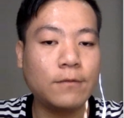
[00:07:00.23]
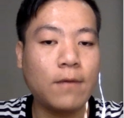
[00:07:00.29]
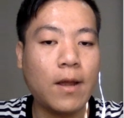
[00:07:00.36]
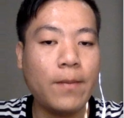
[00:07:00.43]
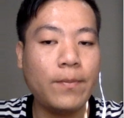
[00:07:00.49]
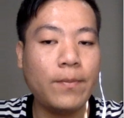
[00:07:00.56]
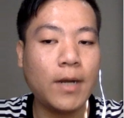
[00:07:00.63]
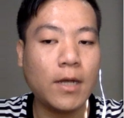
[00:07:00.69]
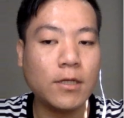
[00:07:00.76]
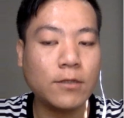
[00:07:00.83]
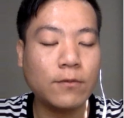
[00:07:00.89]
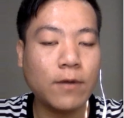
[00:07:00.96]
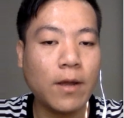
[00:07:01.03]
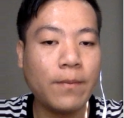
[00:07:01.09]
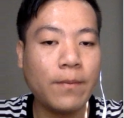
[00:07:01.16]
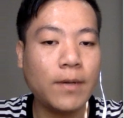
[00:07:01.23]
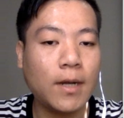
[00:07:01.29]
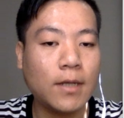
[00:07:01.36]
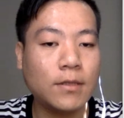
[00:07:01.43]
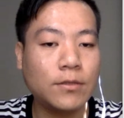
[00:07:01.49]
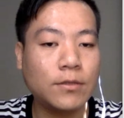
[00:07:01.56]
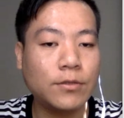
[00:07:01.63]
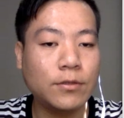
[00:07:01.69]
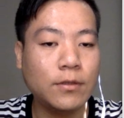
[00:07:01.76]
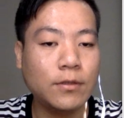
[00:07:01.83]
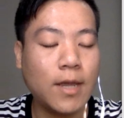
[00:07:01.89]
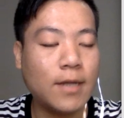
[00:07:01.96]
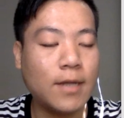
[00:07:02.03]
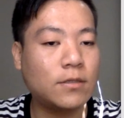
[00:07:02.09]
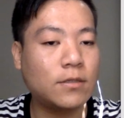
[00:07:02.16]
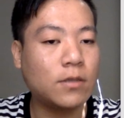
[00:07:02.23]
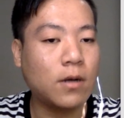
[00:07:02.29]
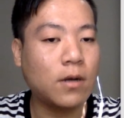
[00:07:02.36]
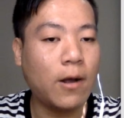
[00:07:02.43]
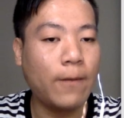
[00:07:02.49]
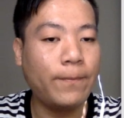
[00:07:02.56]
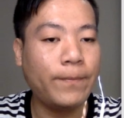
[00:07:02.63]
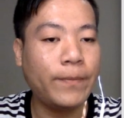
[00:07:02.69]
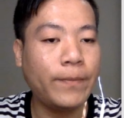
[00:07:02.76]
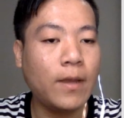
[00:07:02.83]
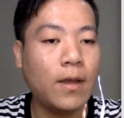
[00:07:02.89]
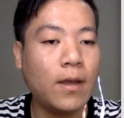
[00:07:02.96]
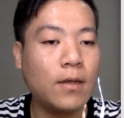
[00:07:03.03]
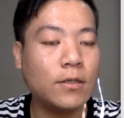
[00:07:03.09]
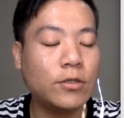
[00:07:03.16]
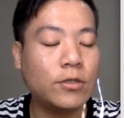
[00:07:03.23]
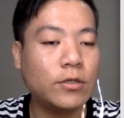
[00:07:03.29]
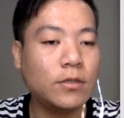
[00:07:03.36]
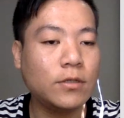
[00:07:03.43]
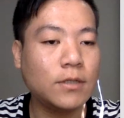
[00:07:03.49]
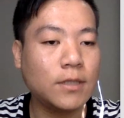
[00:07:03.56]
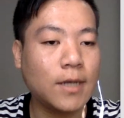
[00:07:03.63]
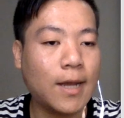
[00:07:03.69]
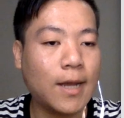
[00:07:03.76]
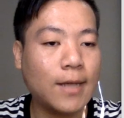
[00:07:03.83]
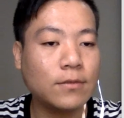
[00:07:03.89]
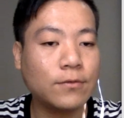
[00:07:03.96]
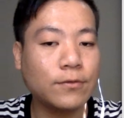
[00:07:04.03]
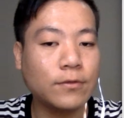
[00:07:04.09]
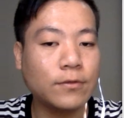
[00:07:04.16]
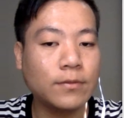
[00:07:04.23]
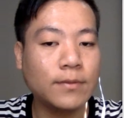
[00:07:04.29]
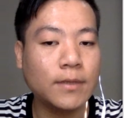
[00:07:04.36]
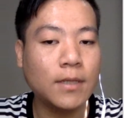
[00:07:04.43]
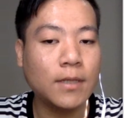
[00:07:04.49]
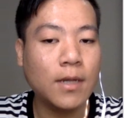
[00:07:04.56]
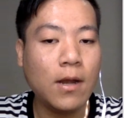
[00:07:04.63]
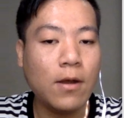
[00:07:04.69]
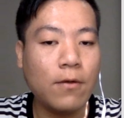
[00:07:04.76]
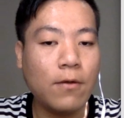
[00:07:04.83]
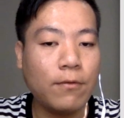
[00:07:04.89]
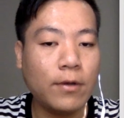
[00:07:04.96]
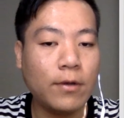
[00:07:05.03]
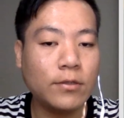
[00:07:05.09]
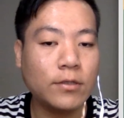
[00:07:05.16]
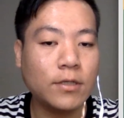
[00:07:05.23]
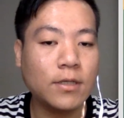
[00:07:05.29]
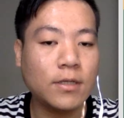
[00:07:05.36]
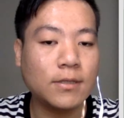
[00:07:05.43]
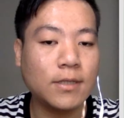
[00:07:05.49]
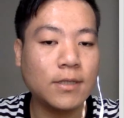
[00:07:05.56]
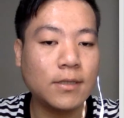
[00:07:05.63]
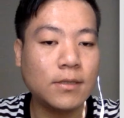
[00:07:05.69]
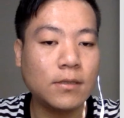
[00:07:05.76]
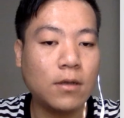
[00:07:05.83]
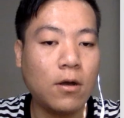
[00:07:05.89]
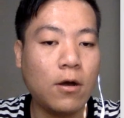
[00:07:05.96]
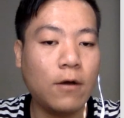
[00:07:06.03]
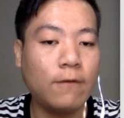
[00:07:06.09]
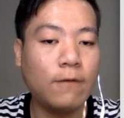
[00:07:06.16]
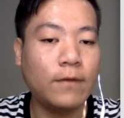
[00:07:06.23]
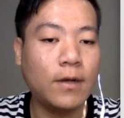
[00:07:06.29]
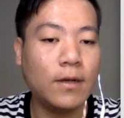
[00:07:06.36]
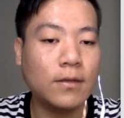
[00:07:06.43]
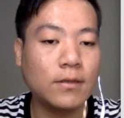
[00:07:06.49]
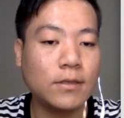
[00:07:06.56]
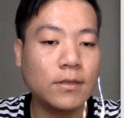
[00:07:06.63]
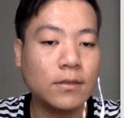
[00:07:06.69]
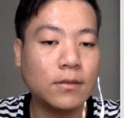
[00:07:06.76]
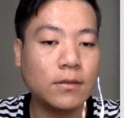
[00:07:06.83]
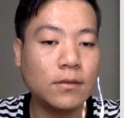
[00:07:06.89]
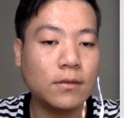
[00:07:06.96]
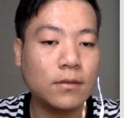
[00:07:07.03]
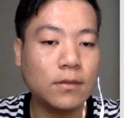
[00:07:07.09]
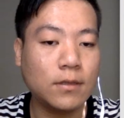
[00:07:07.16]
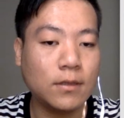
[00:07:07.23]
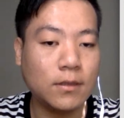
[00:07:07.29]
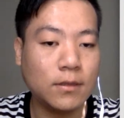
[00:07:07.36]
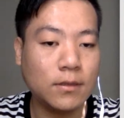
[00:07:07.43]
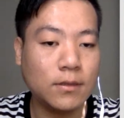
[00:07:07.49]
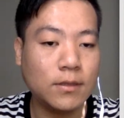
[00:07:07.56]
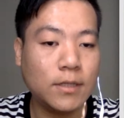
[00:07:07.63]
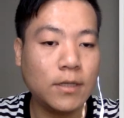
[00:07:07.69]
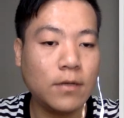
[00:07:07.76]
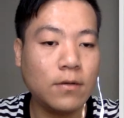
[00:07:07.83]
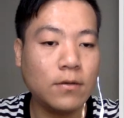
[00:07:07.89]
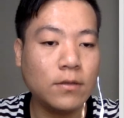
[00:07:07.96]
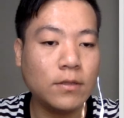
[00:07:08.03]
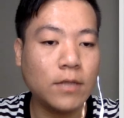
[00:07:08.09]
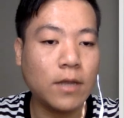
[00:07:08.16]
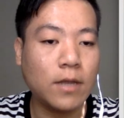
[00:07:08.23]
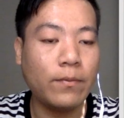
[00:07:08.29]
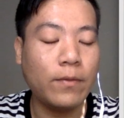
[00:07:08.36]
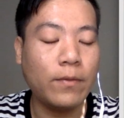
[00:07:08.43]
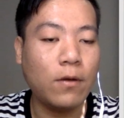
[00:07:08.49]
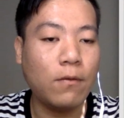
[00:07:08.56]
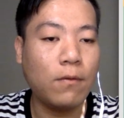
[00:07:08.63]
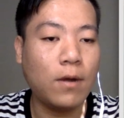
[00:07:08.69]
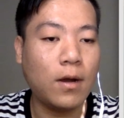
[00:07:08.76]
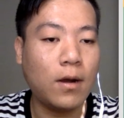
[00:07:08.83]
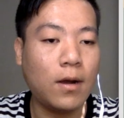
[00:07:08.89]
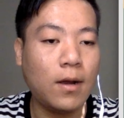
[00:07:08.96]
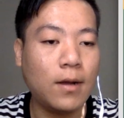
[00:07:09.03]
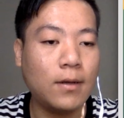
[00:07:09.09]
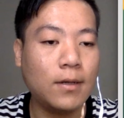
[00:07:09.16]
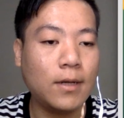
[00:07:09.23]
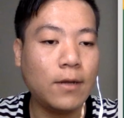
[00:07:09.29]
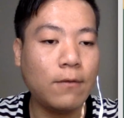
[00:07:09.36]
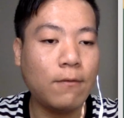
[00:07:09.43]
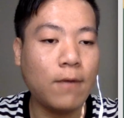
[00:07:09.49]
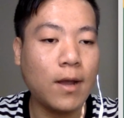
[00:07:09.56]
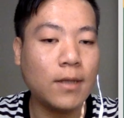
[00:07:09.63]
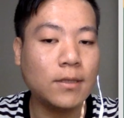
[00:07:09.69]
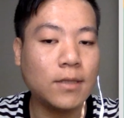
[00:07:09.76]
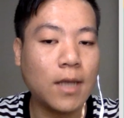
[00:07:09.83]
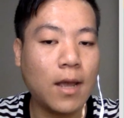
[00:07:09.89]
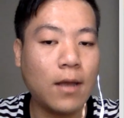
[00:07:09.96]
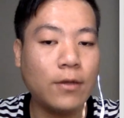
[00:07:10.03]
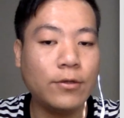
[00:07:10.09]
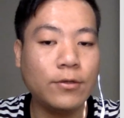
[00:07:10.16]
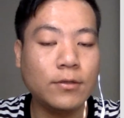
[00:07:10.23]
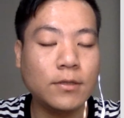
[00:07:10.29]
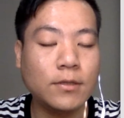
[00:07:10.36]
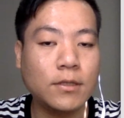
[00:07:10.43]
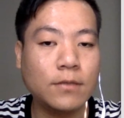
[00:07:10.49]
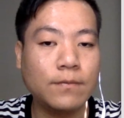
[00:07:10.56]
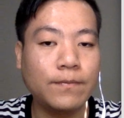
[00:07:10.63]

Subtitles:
1 plus 1 plus 2, and so on, until the last group, which consists of the single sum where only ones are used.